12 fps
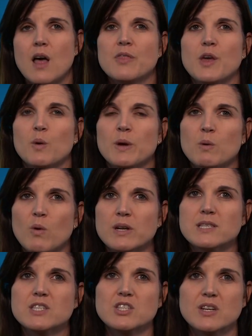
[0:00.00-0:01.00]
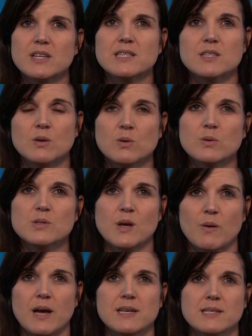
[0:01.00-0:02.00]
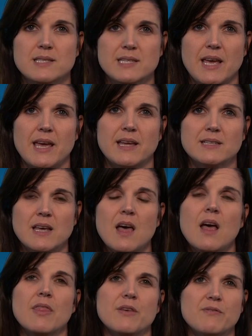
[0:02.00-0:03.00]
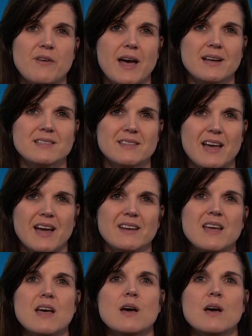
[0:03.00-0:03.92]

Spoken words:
though we wanted students to also understand the fact that